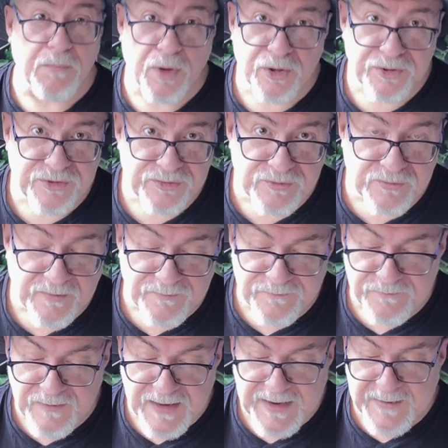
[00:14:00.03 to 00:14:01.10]
moth to a
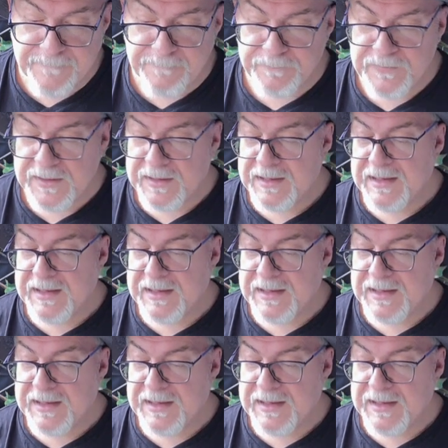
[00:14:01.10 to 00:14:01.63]
flame,